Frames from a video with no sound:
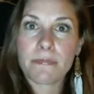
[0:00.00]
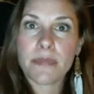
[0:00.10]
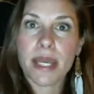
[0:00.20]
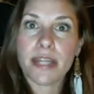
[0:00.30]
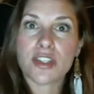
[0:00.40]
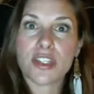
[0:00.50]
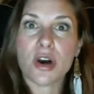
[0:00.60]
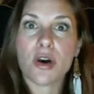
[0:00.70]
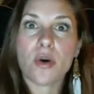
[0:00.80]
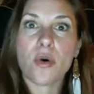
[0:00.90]
And
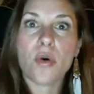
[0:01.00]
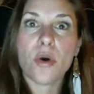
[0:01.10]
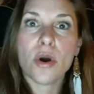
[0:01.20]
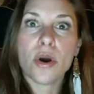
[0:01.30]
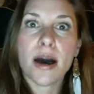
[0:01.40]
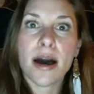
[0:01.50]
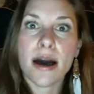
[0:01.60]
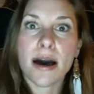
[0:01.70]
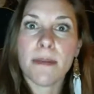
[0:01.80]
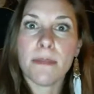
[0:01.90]
so
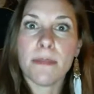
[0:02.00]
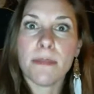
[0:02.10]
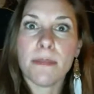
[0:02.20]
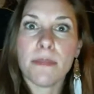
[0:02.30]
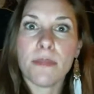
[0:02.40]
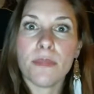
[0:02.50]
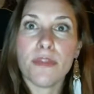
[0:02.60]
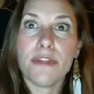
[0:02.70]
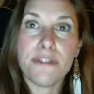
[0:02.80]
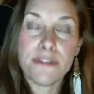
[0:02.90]

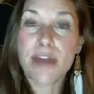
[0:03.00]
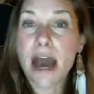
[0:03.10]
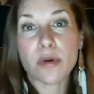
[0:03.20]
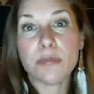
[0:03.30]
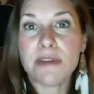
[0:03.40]
that would be